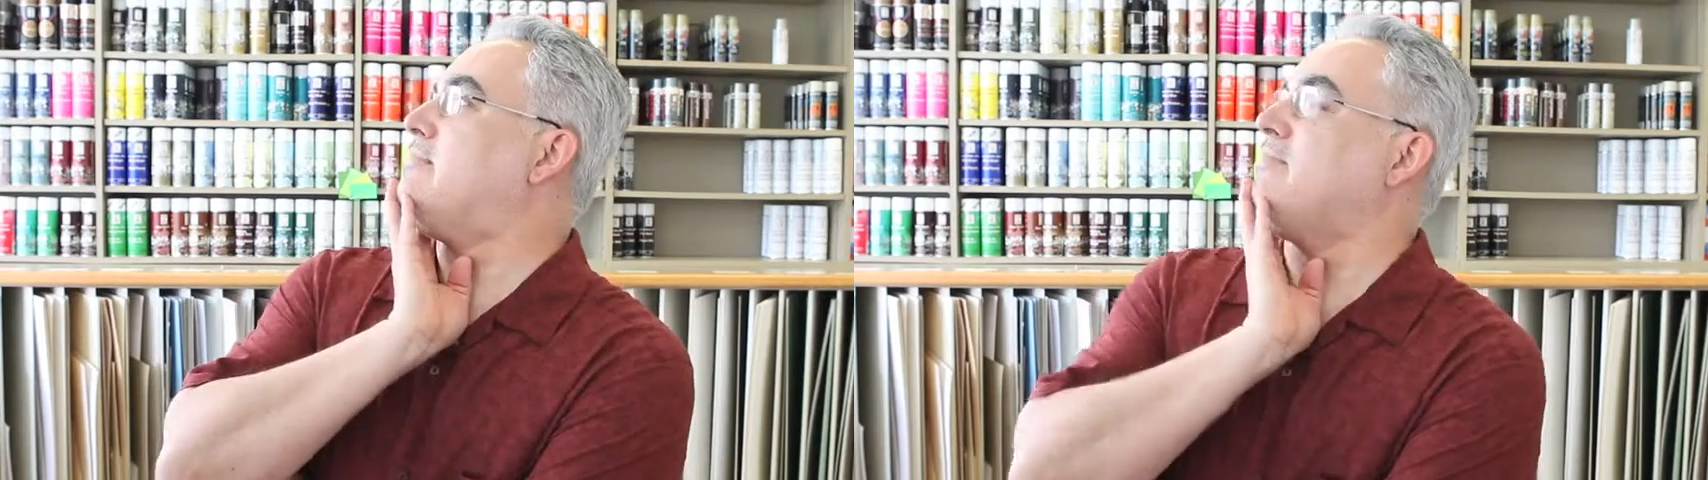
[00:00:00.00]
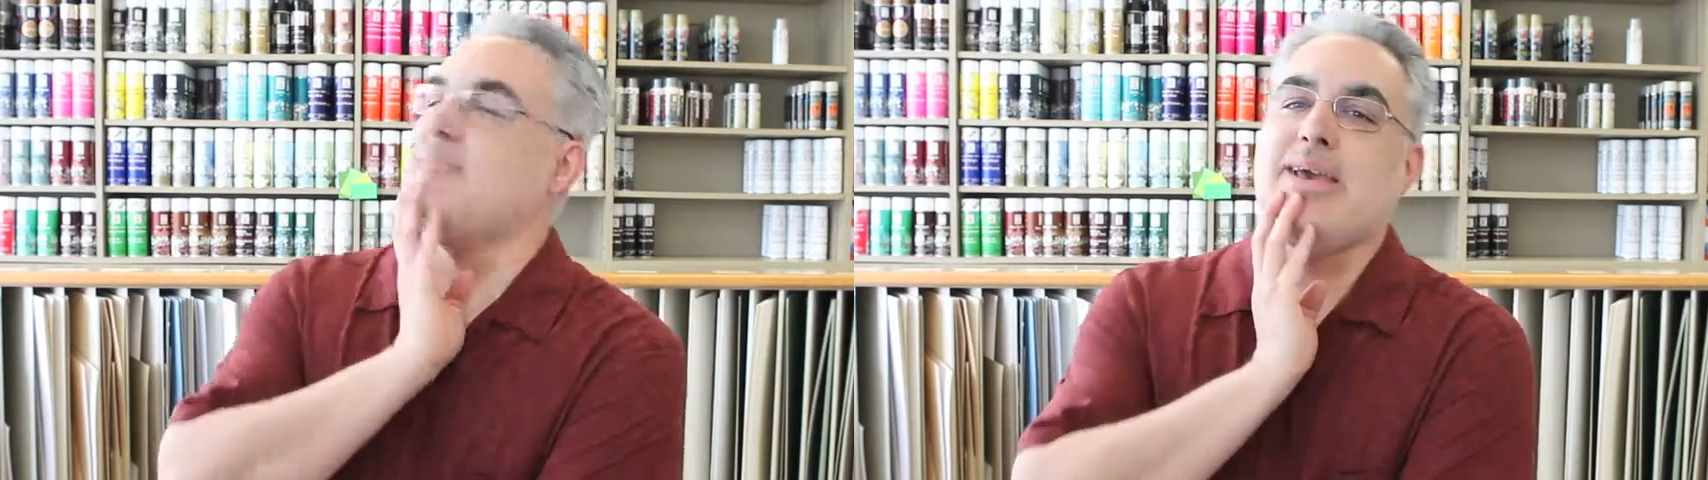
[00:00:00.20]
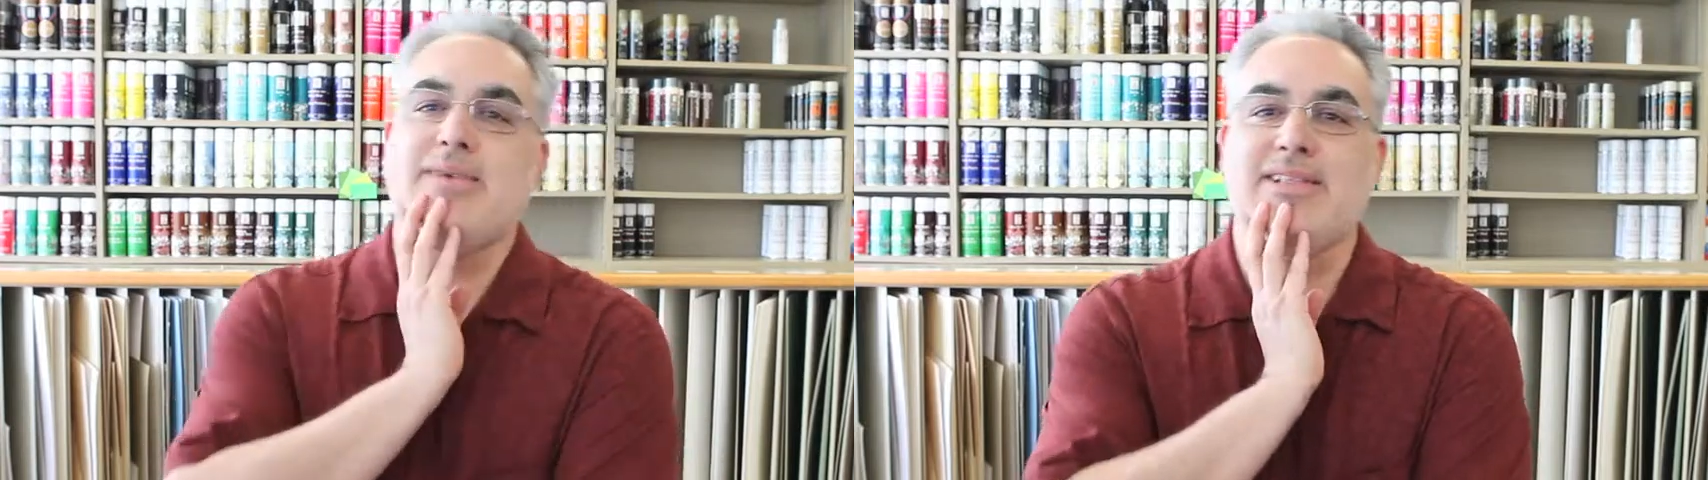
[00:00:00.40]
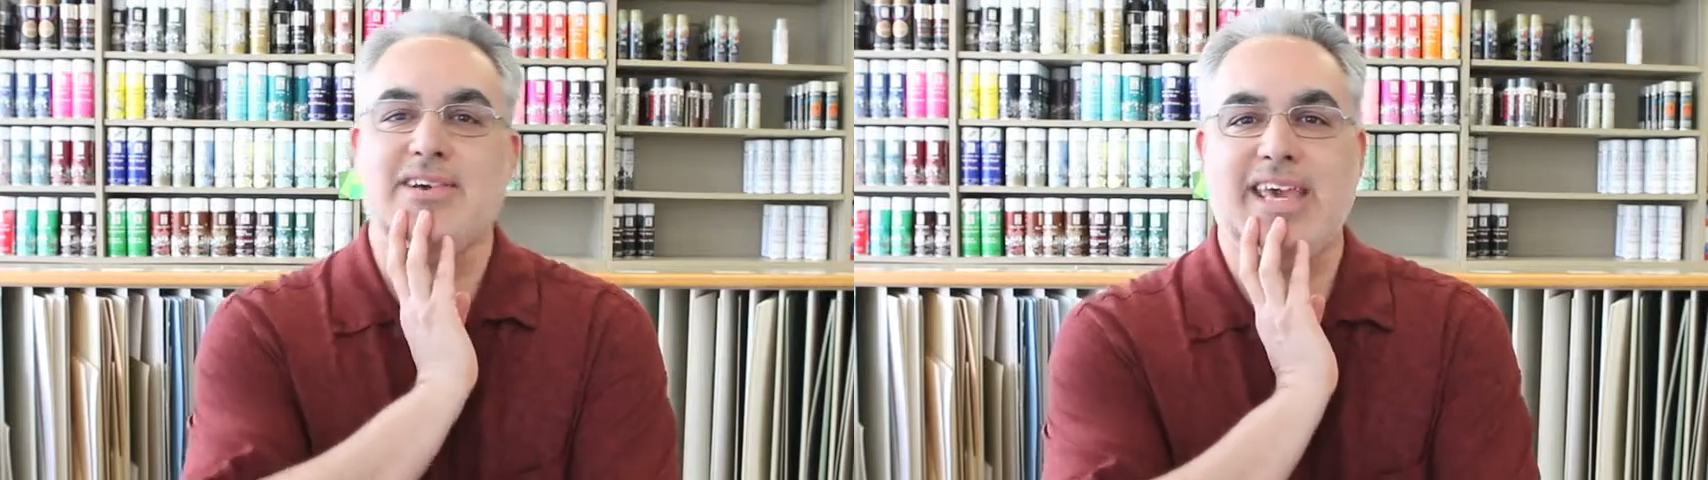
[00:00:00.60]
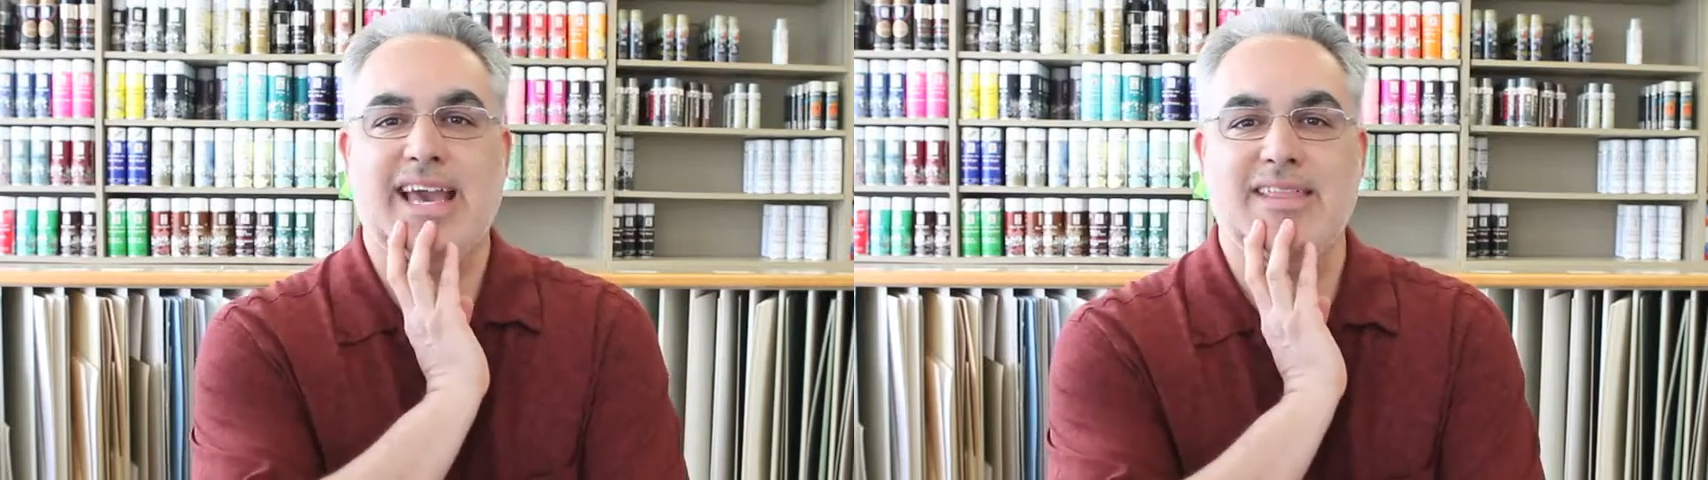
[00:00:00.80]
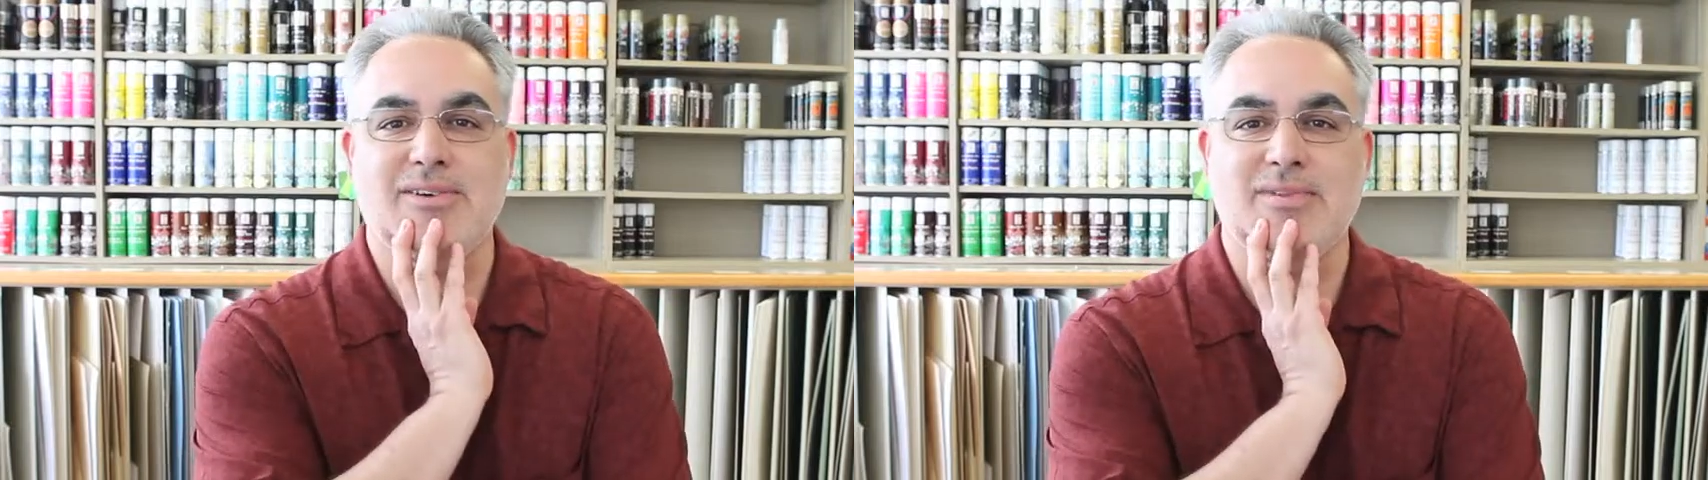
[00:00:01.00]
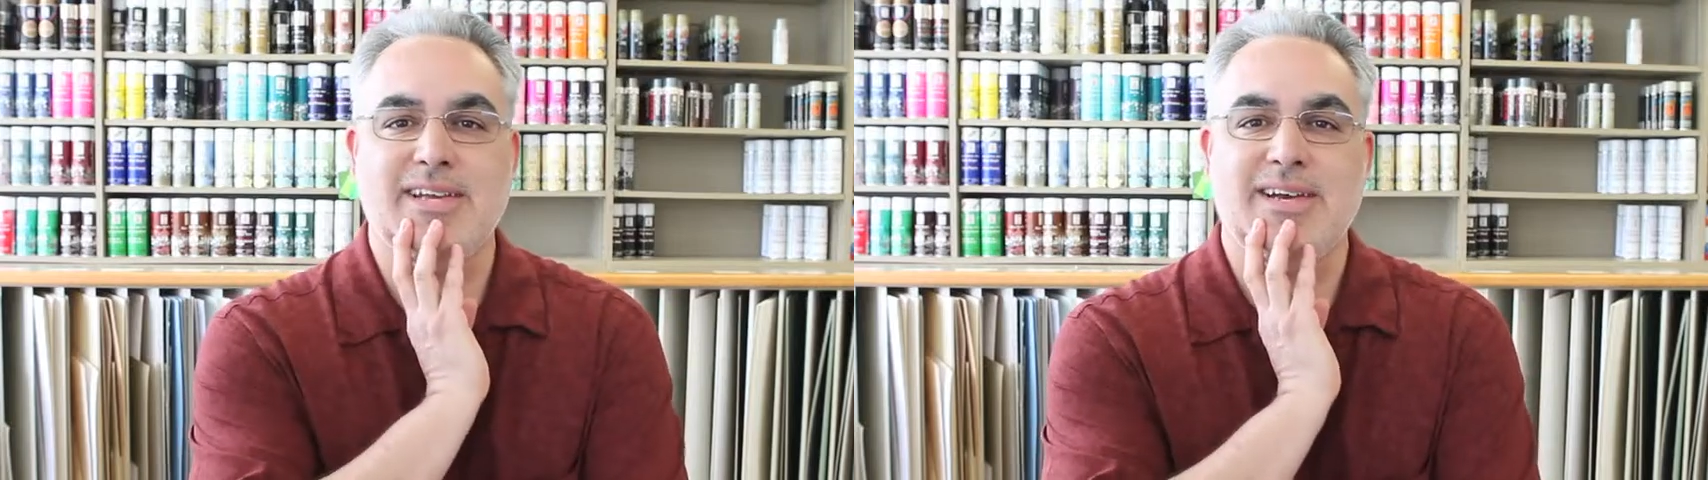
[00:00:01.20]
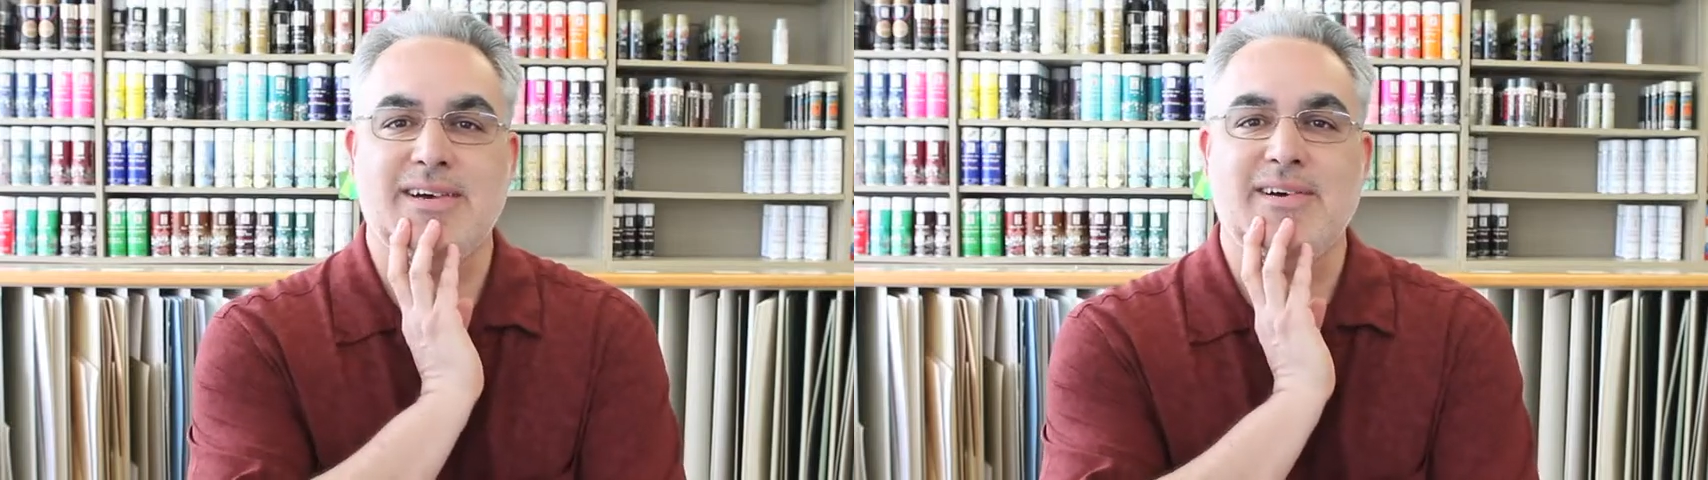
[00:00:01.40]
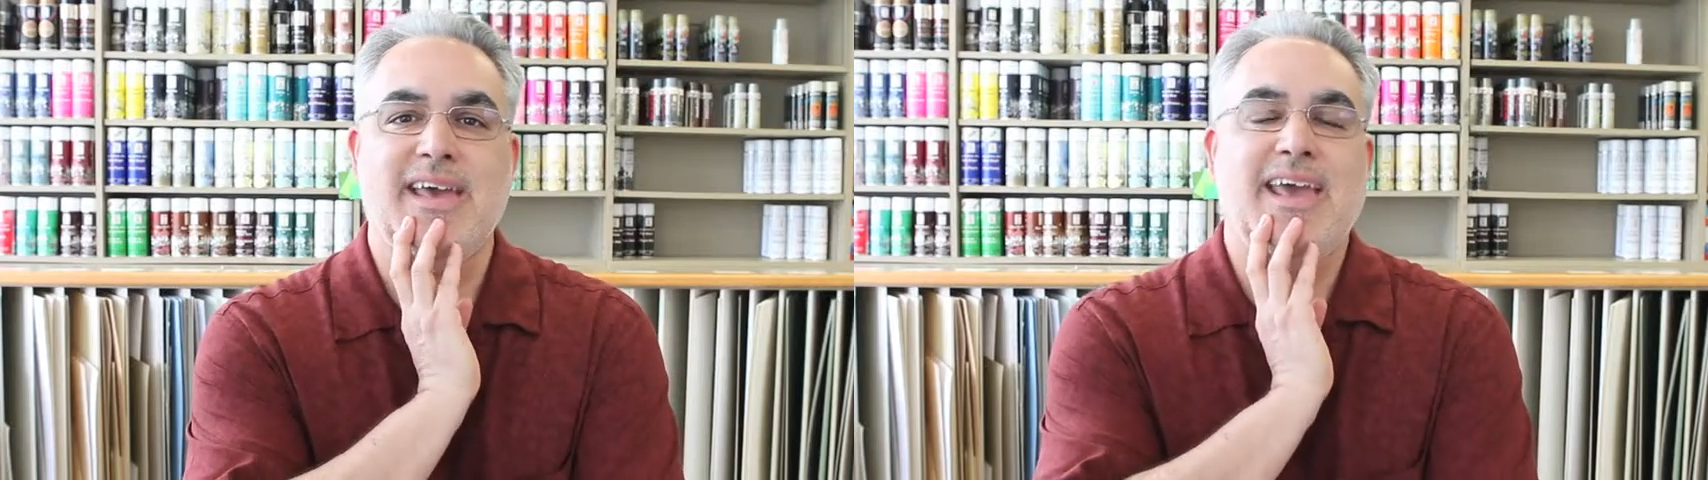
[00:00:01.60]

and we may be looking out the window